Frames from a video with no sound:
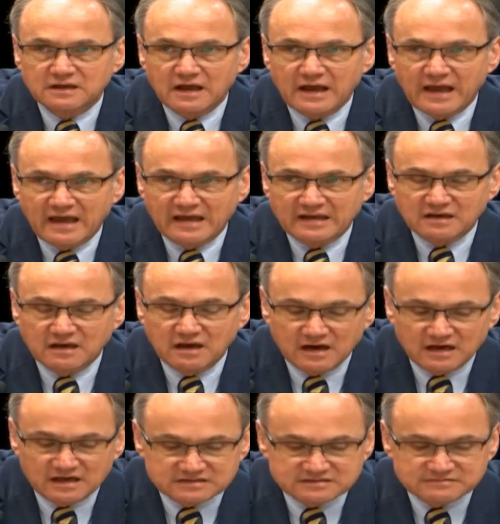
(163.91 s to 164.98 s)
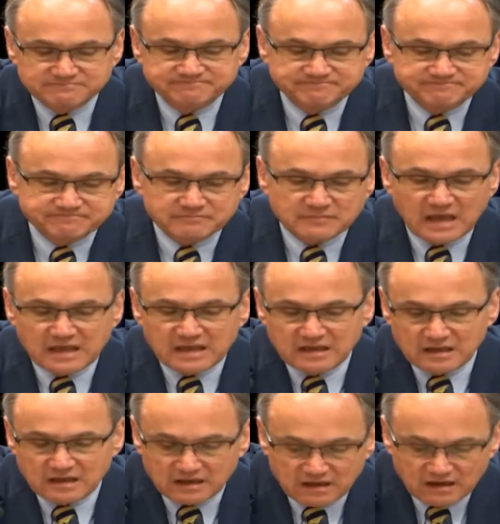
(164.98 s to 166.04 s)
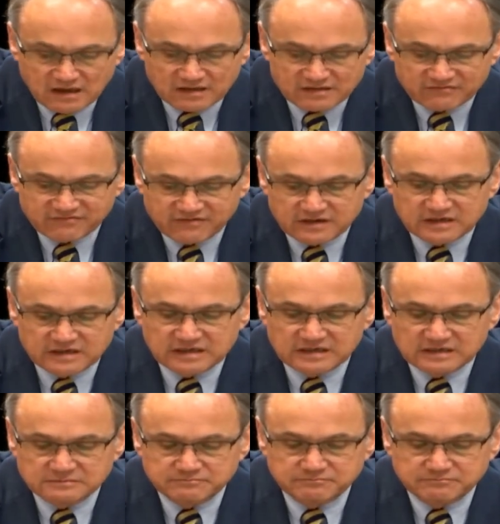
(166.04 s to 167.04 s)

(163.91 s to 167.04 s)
and the funding